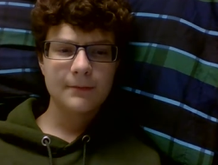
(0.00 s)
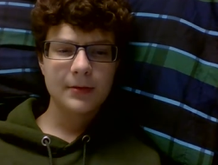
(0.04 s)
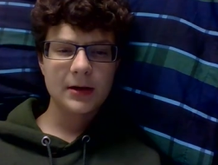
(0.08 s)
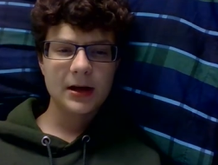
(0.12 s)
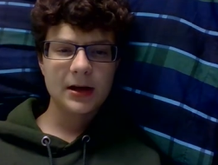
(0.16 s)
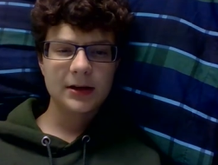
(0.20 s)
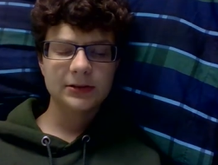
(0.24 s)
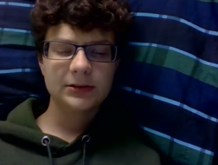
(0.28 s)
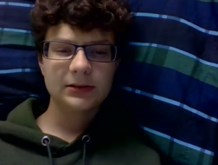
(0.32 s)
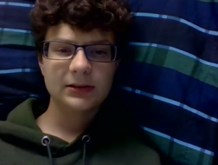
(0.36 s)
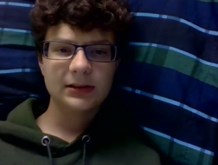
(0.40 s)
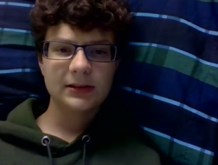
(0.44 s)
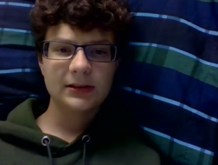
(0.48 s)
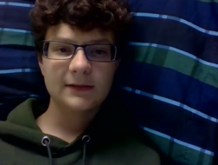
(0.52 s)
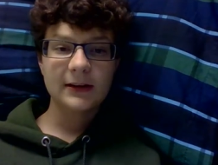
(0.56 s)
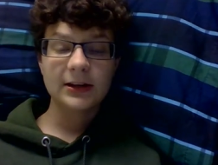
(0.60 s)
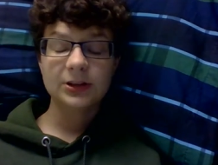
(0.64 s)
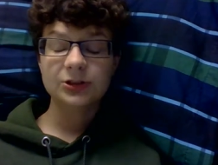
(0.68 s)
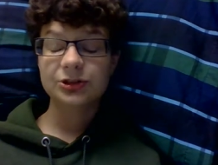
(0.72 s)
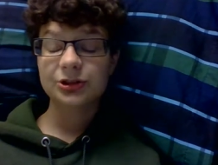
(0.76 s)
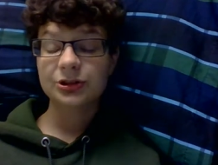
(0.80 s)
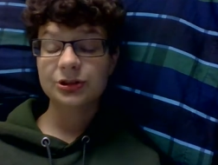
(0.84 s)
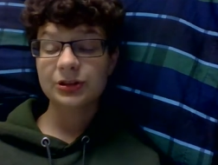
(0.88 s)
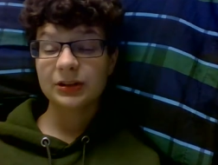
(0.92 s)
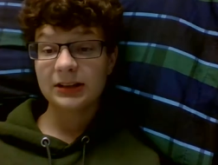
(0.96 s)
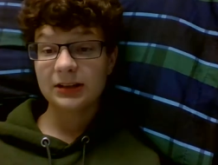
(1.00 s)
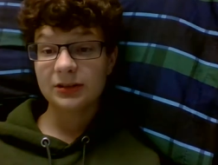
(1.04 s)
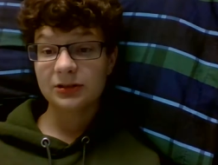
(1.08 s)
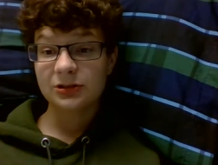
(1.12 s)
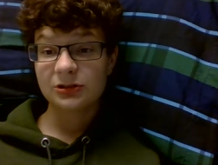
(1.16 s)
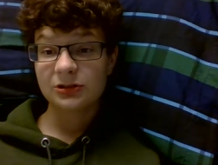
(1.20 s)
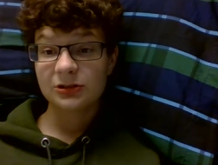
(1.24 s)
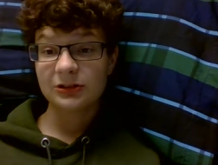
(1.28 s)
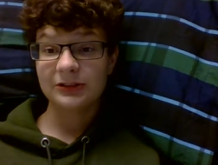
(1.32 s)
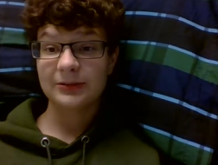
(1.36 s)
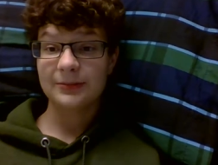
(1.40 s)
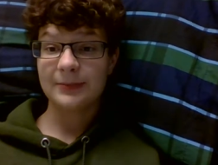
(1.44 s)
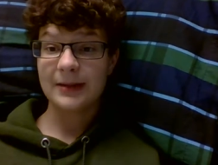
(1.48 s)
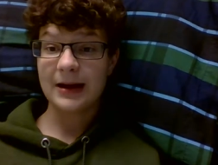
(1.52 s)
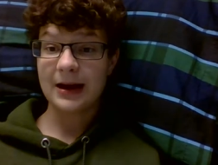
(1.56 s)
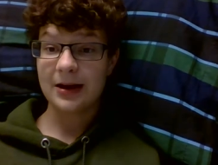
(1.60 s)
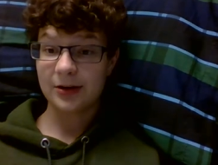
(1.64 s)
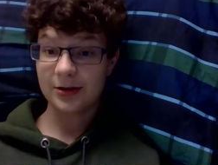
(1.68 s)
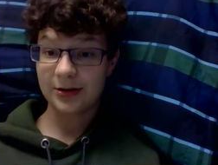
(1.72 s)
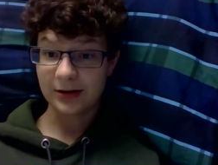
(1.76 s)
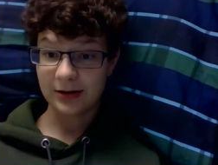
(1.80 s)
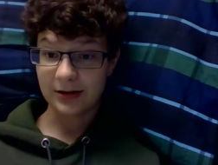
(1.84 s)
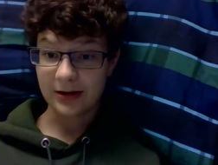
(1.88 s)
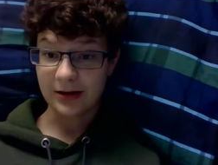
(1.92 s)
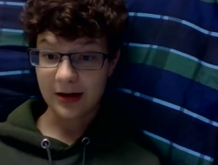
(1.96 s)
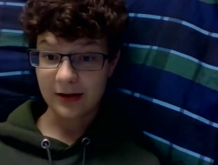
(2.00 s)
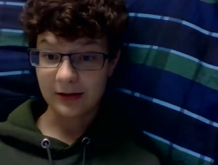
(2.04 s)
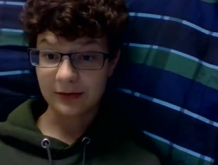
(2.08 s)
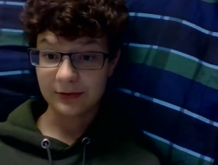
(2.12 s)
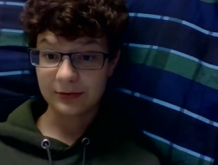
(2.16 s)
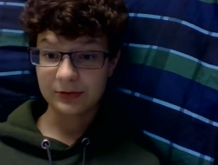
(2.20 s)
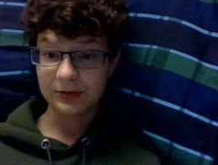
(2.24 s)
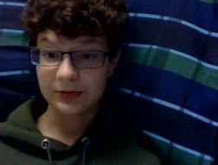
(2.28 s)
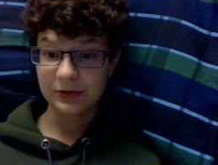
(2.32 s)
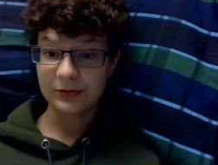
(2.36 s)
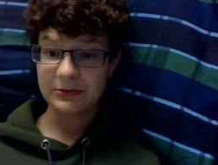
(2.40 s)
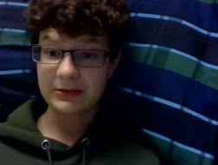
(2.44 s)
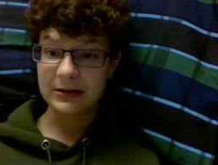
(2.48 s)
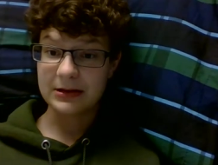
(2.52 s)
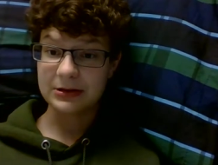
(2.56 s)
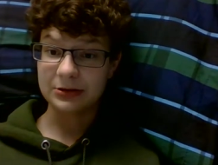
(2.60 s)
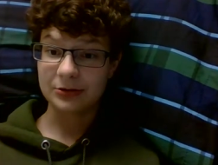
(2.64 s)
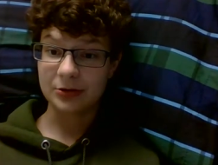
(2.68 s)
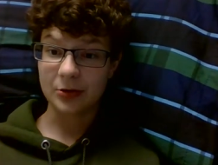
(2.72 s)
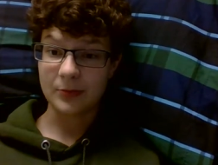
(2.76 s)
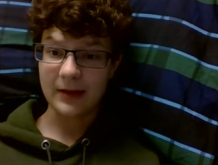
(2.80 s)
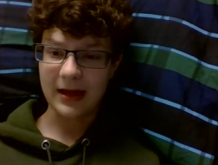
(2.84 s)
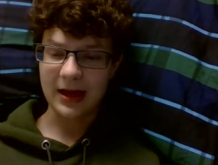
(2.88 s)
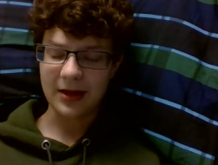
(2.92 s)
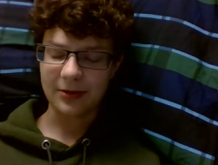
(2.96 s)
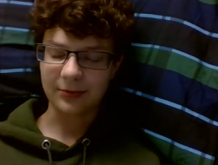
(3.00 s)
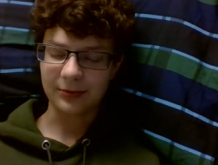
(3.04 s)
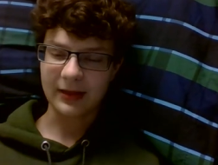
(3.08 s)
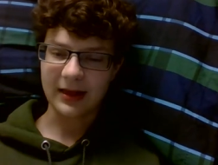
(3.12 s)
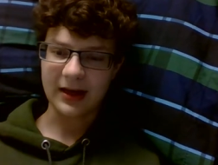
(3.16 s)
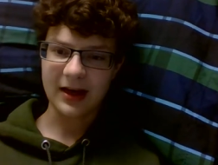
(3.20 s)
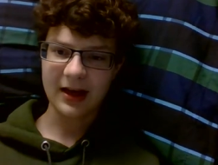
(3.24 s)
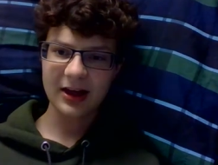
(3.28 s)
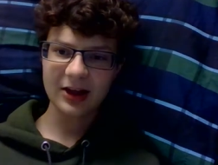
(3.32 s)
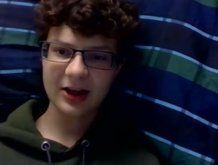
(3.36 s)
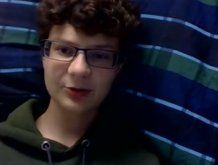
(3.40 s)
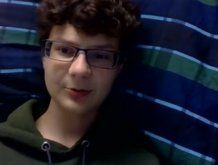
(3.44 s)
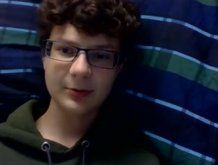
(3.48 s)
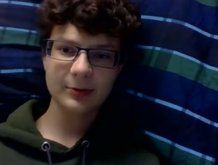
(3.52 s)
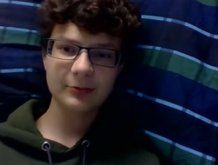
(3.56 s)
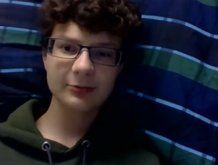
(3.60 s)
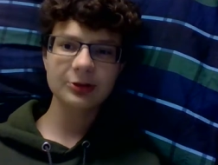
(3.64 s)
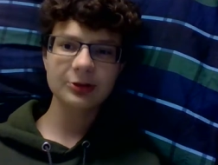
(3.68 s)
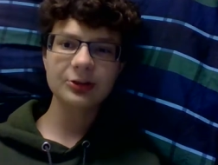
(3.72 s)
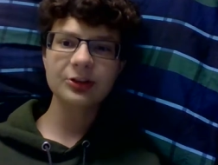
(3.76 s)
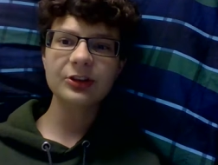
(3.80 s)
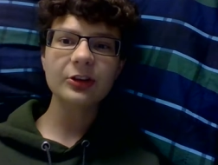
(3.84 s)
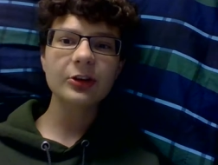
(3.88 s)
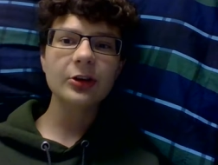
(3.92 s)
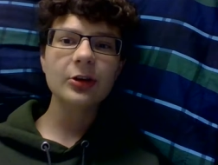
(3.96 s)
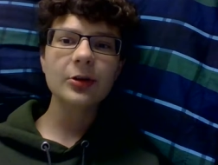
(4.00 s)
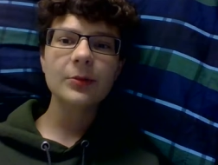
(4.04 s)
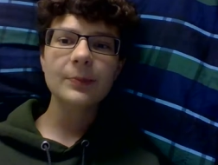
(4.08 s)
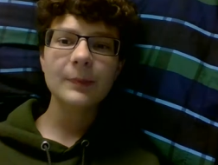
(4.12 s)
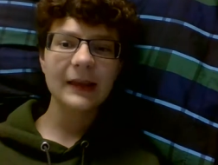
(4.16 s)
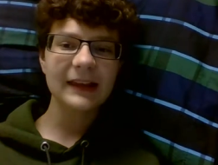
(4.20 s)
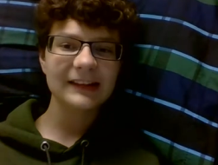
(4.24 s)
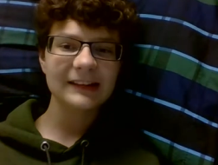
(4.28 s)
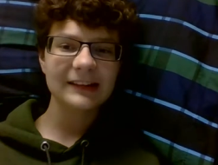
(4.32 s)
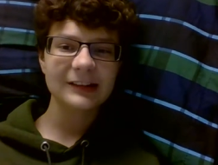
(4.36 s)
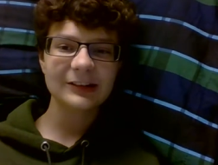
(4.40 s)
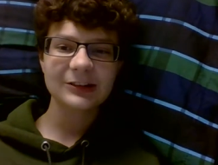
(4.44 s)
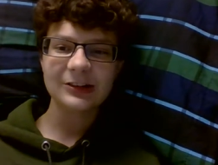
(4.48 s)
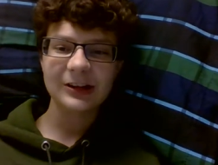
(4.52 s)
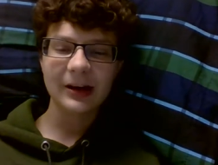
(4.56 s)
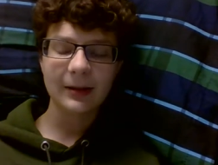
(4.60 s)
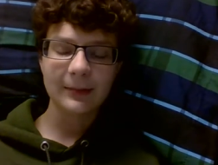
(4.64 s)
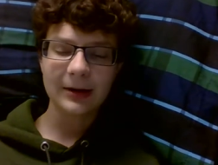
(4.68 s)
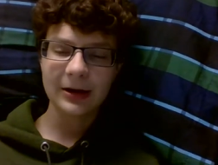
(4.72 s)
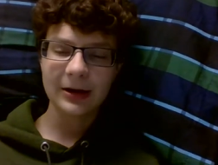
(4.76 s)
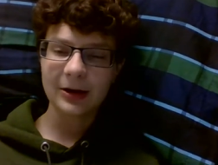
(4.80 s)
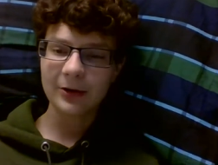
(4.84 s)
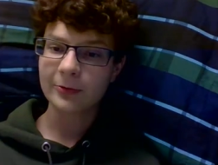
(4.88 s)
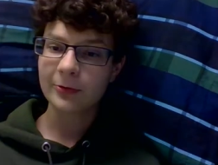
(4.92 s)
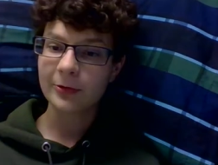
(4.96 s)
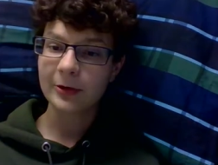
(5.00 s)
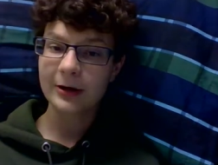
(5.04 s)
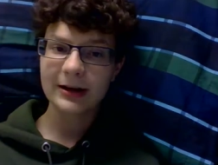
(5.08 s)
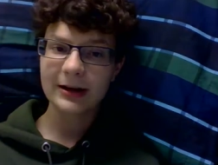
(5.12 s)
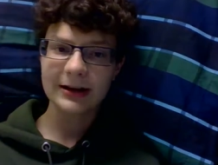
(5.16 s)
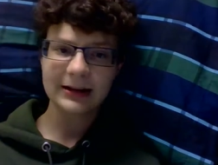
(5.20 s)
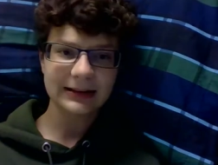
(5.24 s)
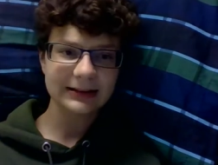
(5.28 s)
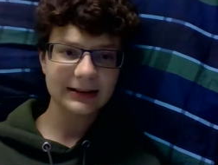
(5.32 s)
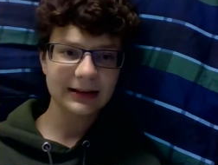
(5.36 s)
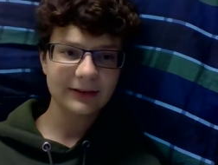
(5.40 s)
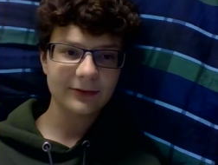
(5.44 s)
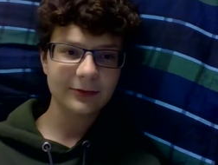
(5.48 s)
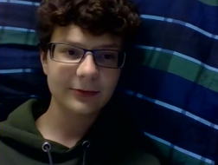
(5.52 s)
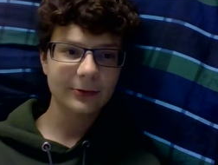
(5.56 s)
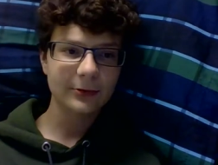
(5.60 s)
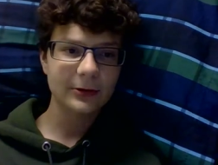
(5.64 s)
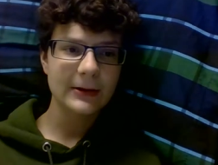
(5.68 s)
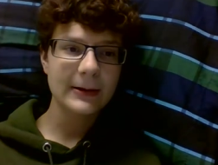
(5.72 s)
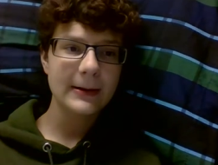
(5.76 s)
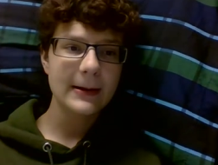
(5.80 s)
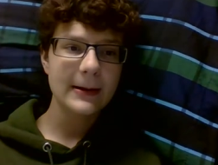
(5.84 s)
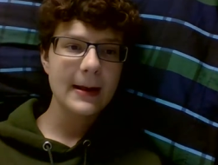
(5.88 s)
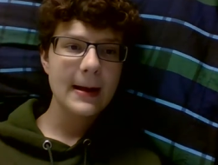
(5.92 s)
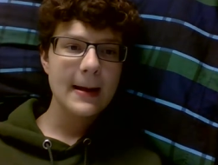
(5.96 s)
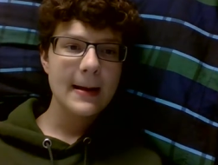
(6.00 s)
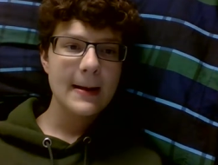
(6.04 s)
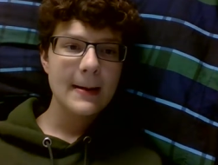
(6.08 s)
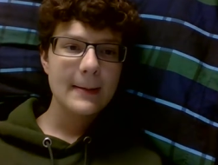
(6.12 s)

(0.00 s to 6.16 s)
but eventually, she's empowered enough to find her own path without a husband, which is a good message, and I'm here for it, and I live for it.